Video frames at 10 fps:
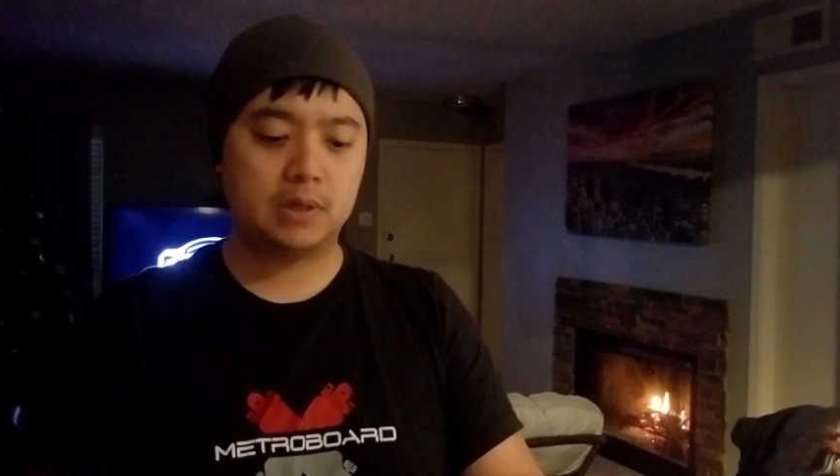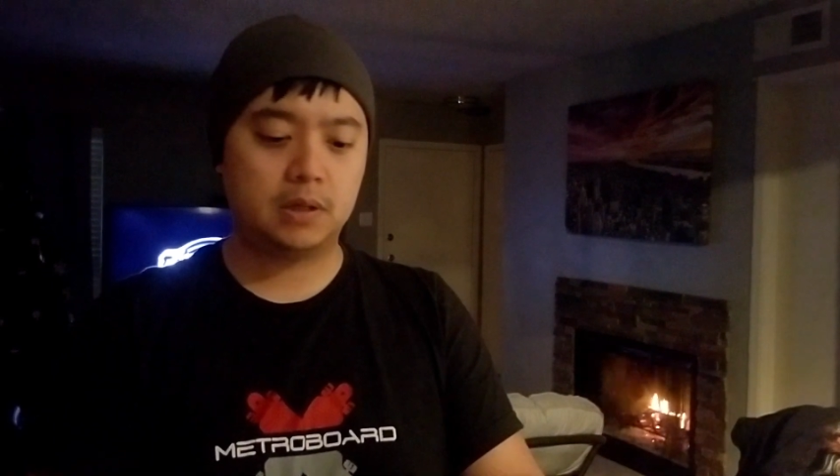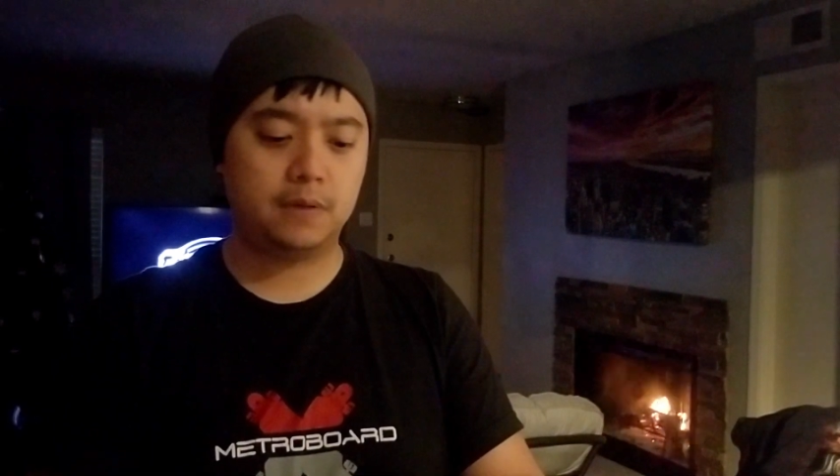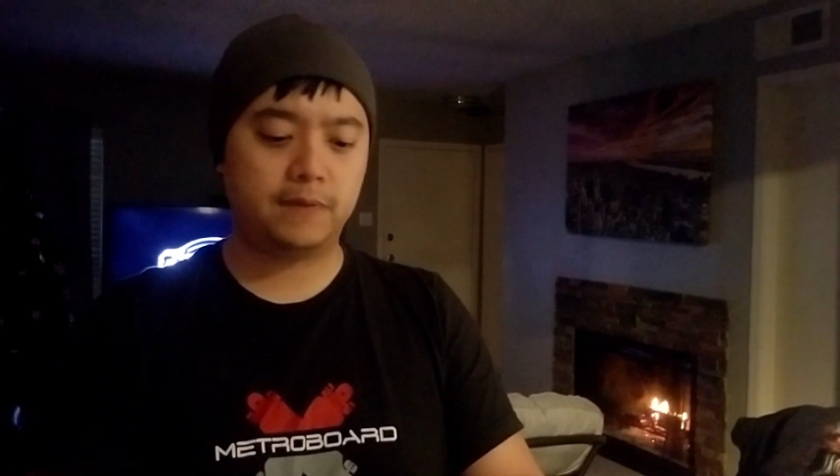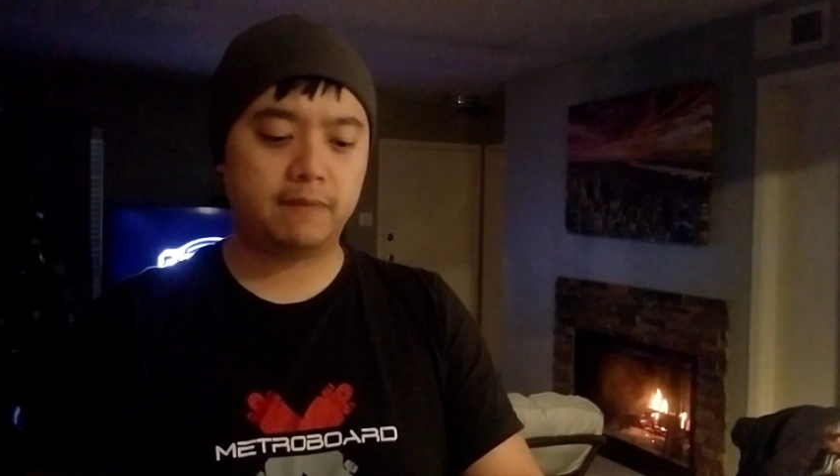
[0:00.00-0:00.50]

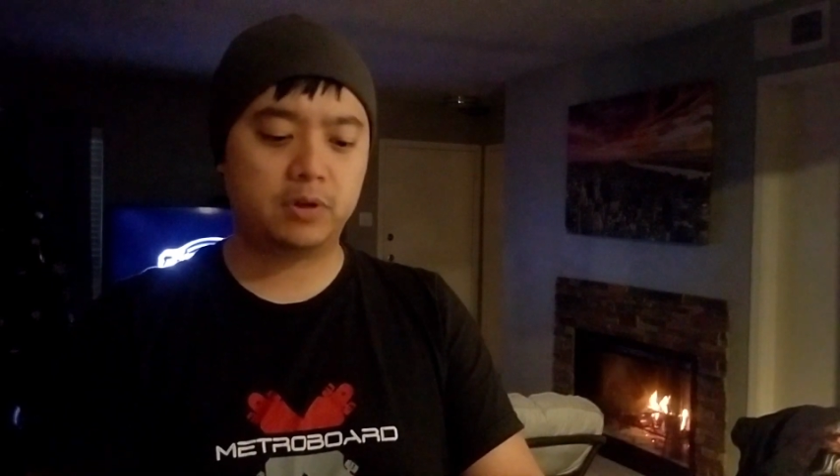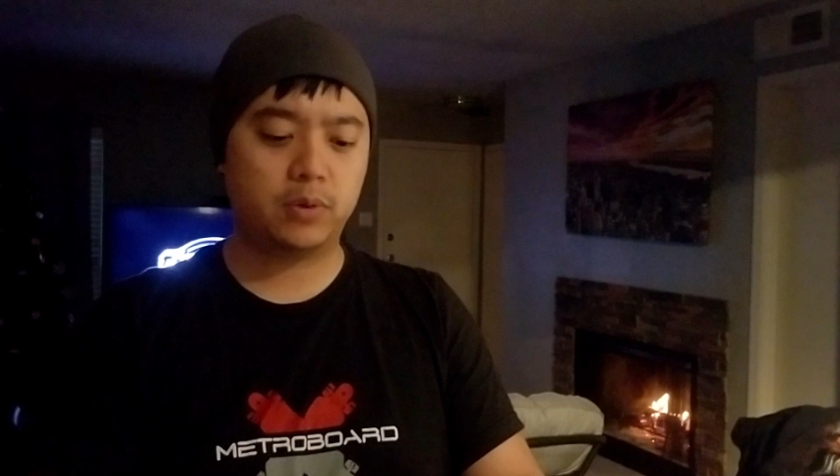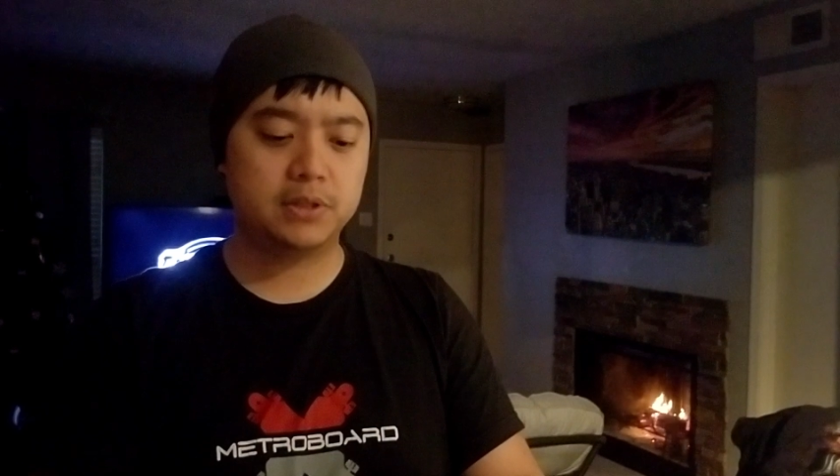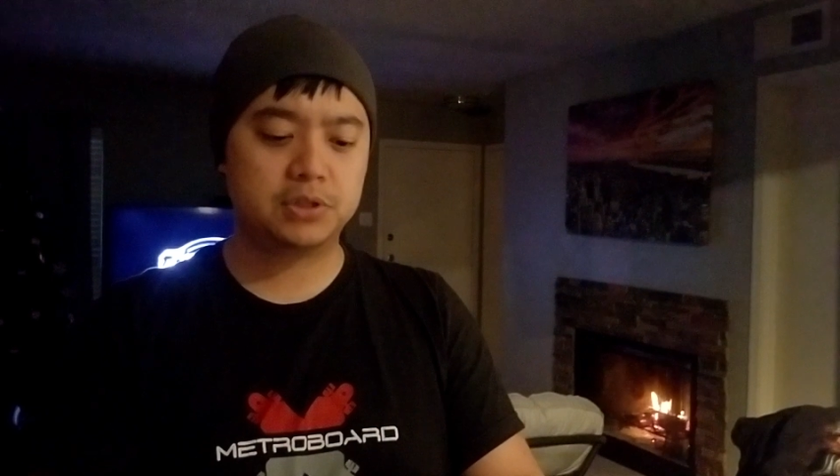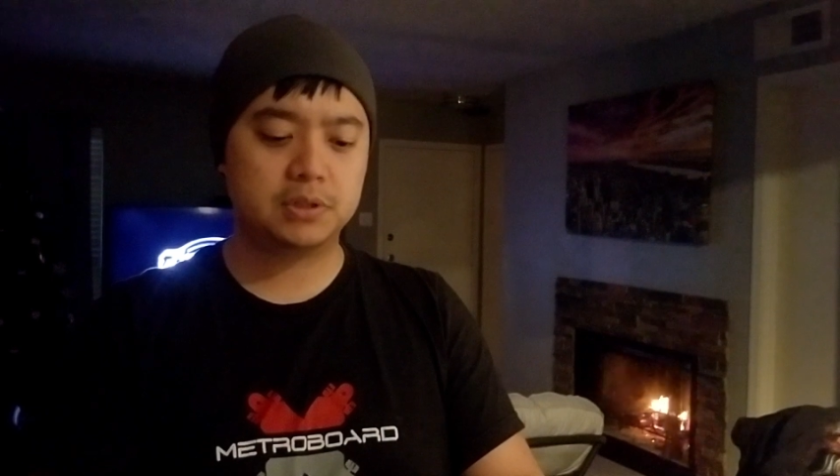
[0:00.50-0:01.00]
If you have any
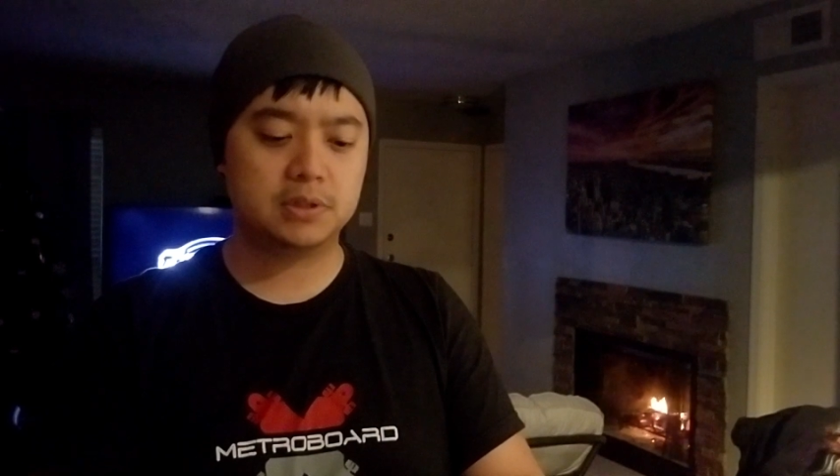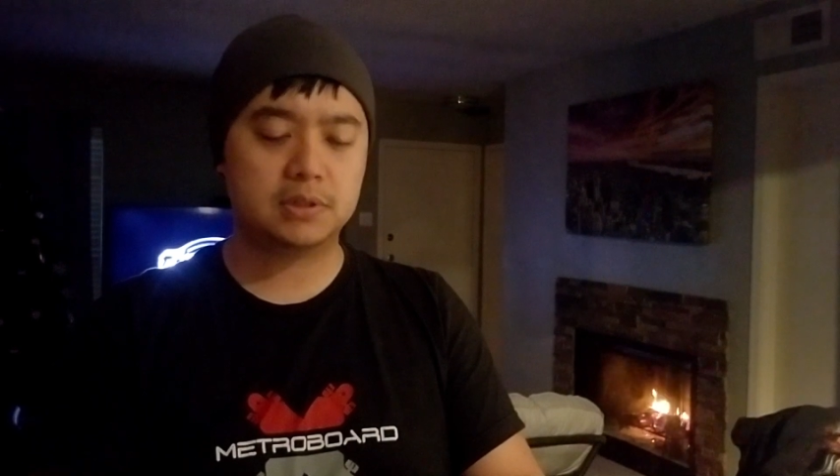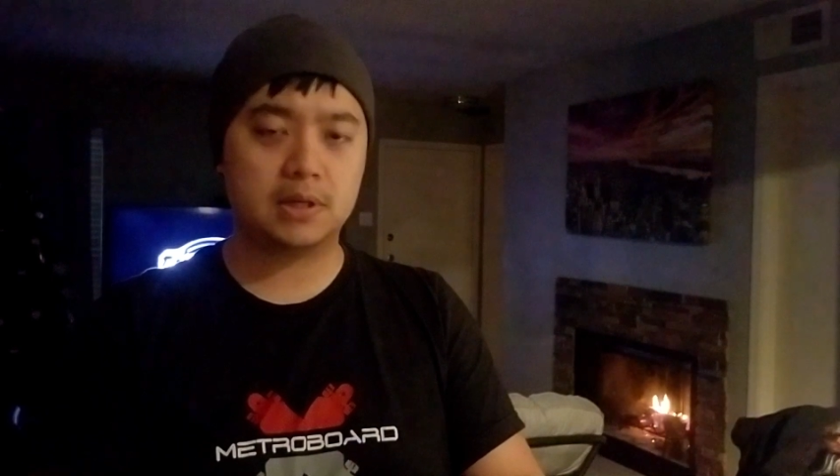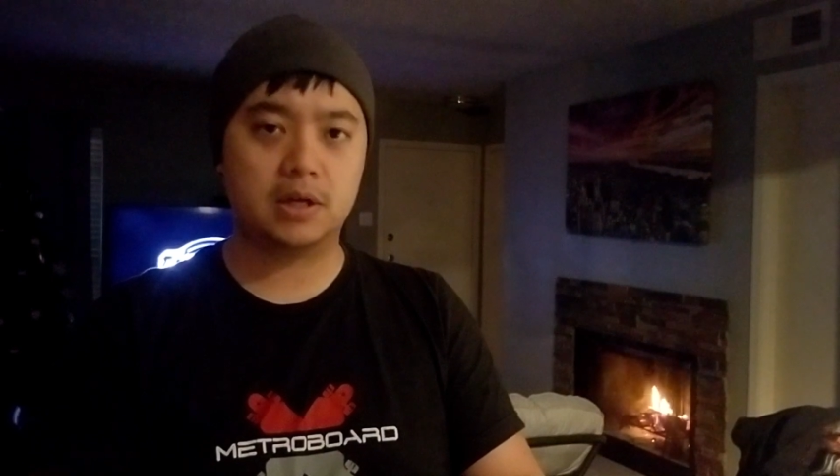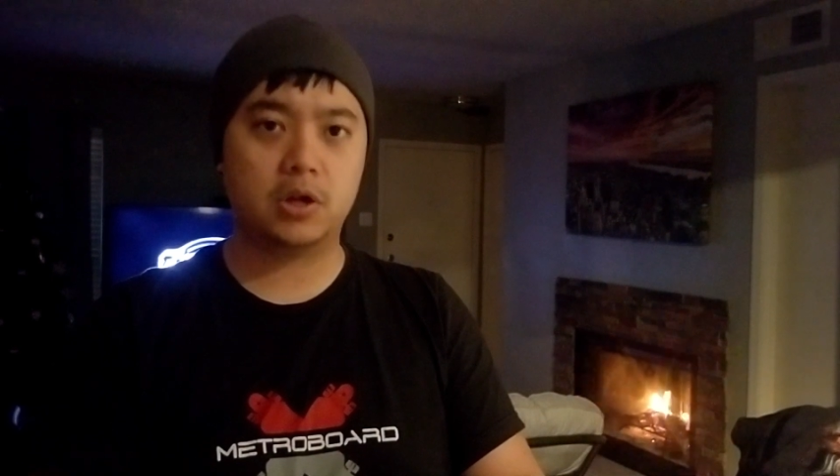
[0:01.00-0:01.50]

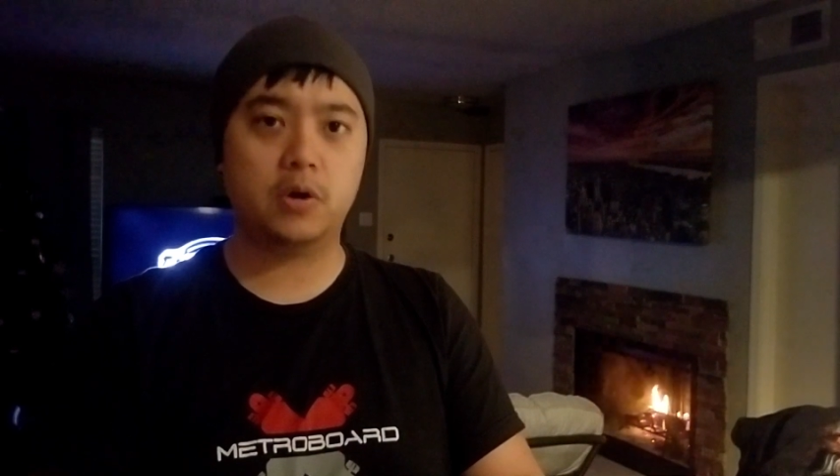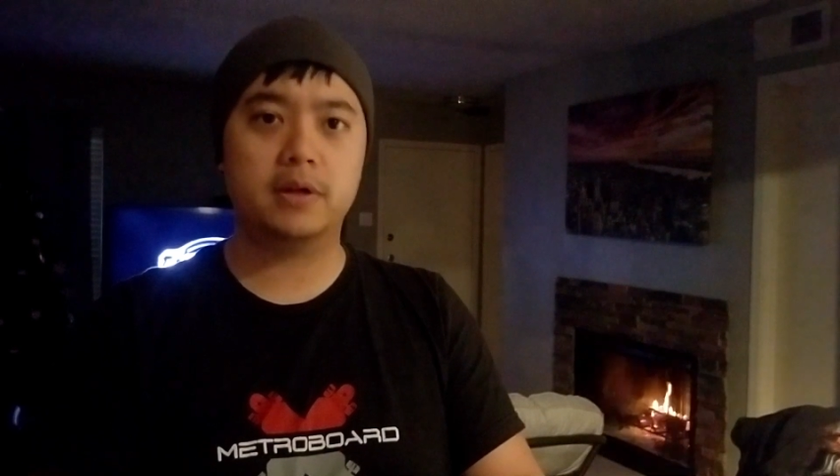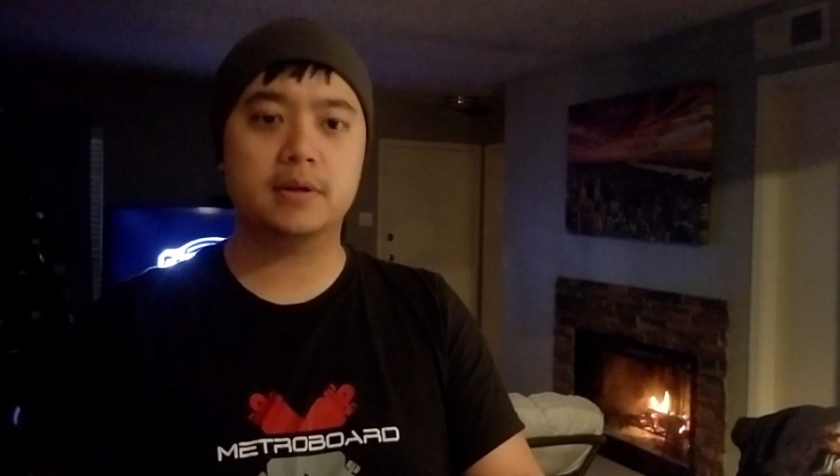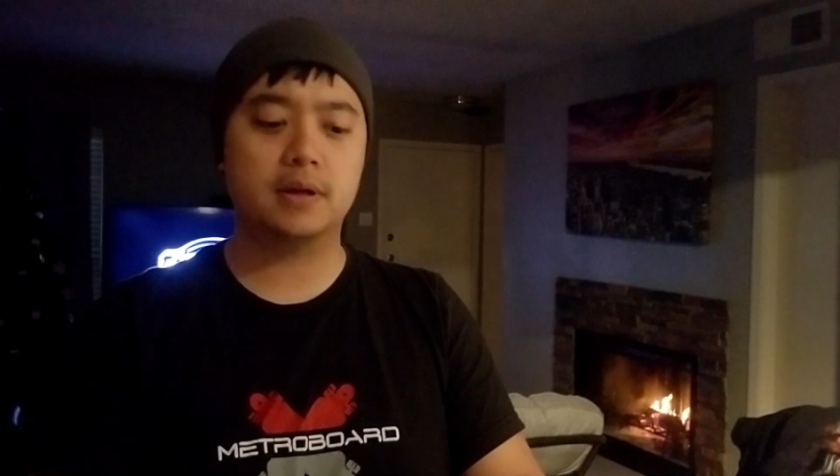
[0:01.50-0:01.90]
questions, go ahead